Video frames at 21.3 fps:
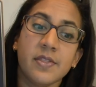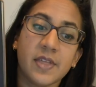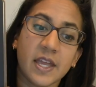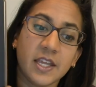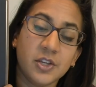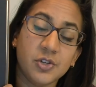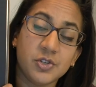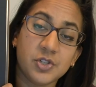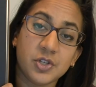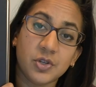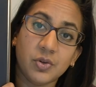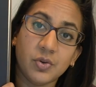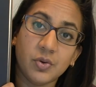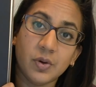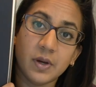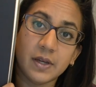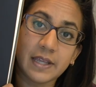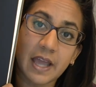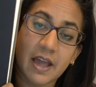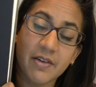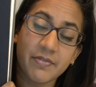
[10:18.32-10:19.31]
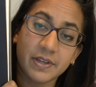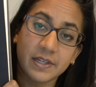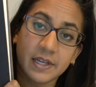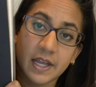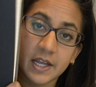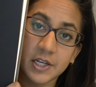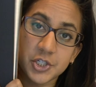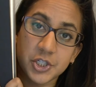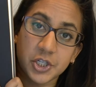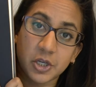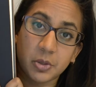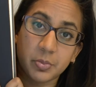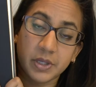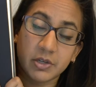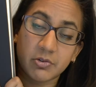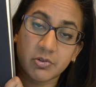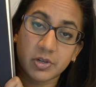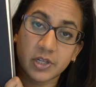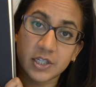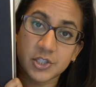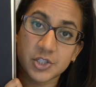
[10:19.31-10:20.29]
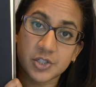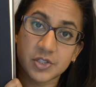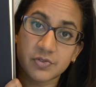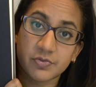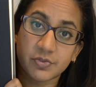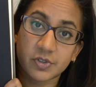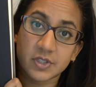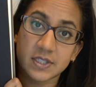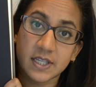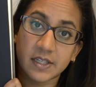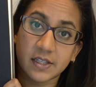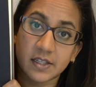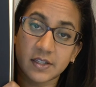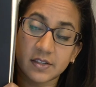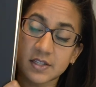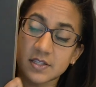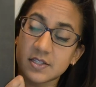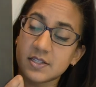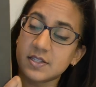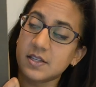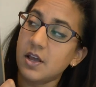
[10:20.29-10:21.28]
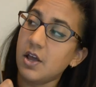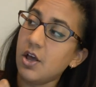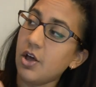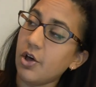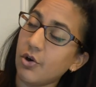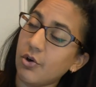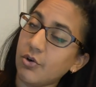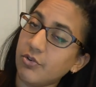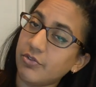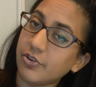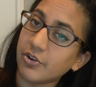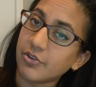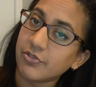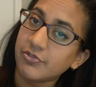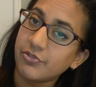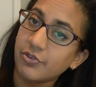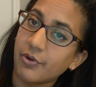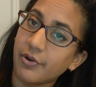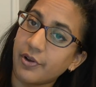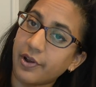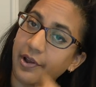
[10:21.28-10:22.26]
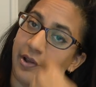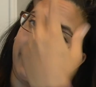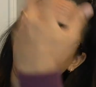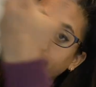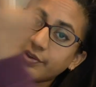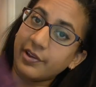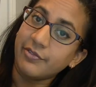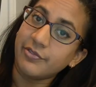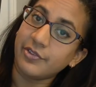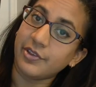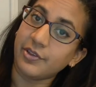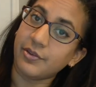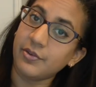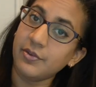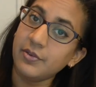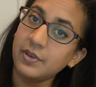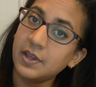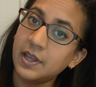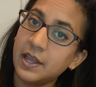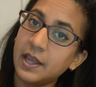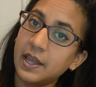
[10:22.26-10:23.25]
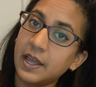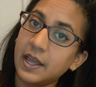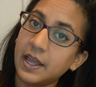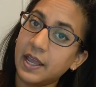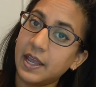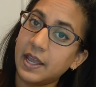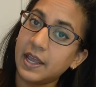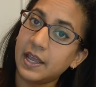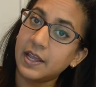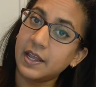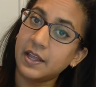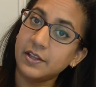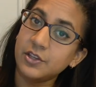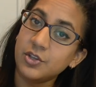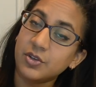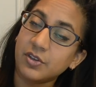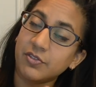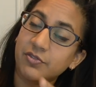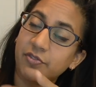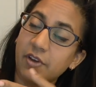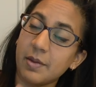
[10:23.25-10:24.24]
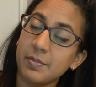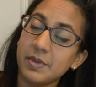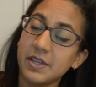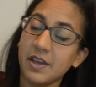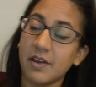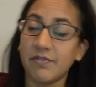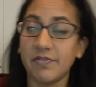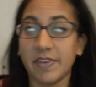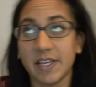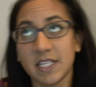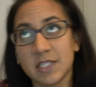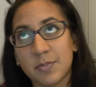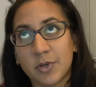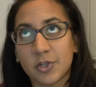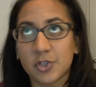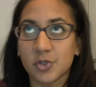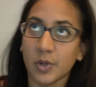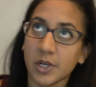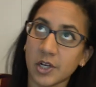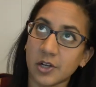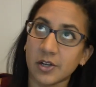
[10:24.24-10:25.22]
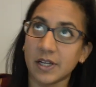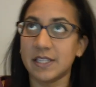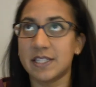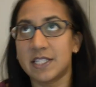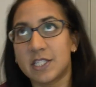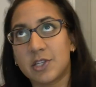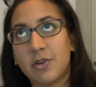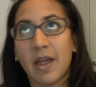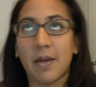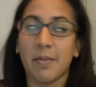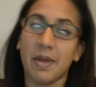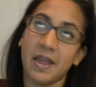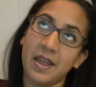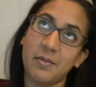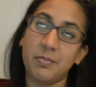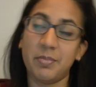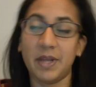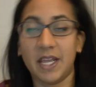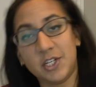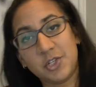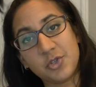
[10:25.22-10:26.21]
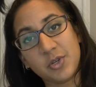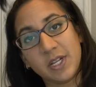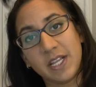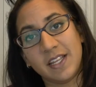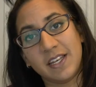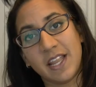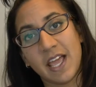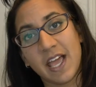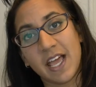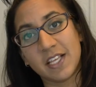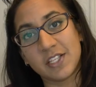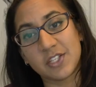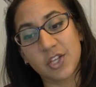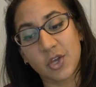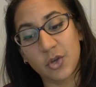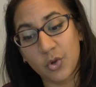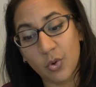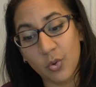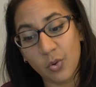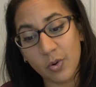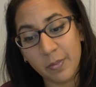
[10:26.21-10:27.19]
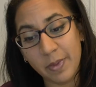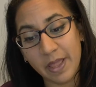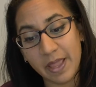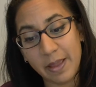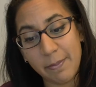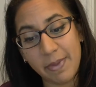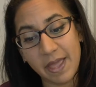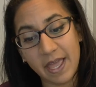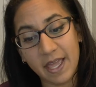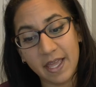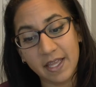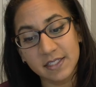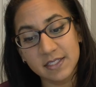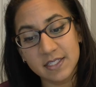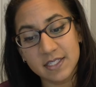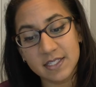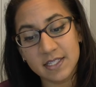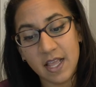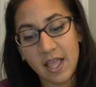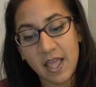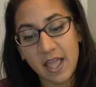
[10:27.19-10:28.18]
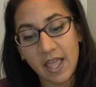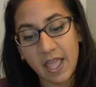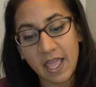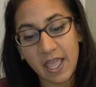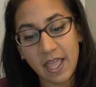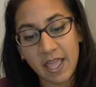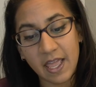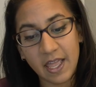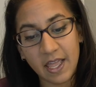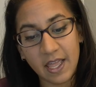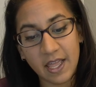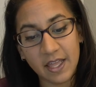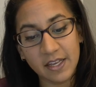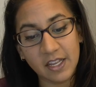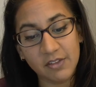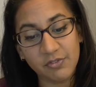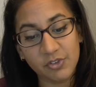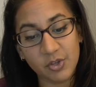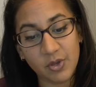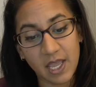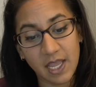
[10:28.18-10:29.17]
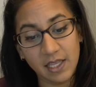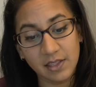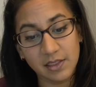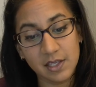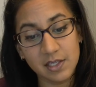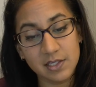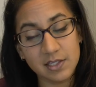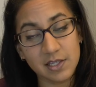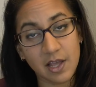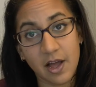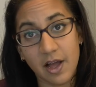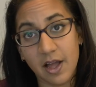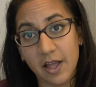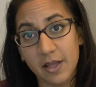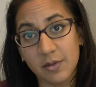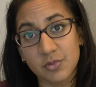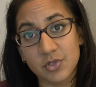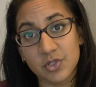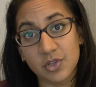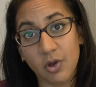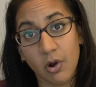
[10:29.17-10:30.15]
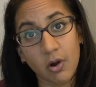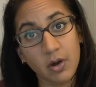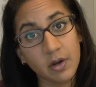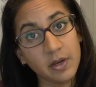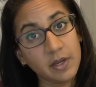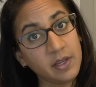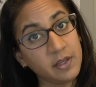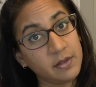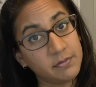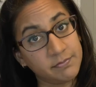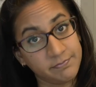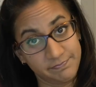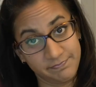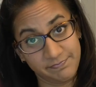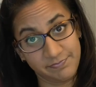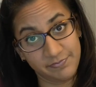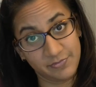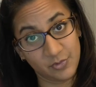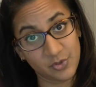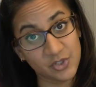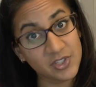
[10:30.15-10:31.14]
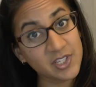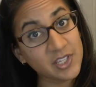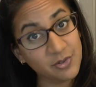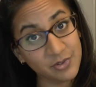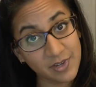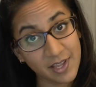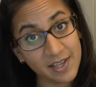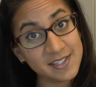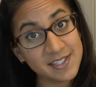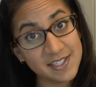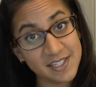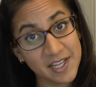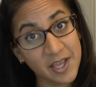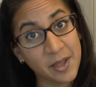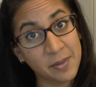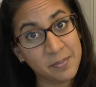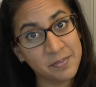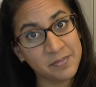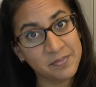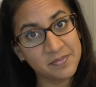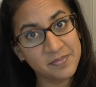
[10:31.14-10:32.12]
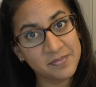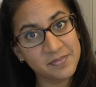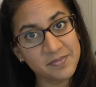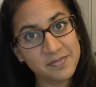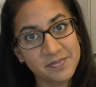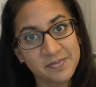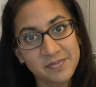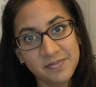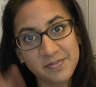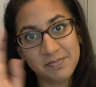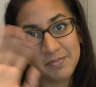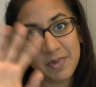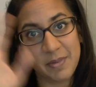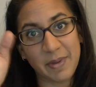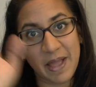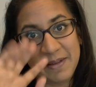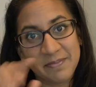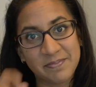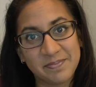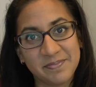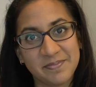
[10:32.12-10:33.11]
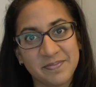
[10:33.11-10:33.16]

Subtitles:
Thank you to Gavin and GOP Creations for sending this over for a review. And you can find me on Facebook, Twitter, Instagram, and Patreon as Gourmet Pens. And if you hate this, I'm sorry. See you next time. Bye-bye.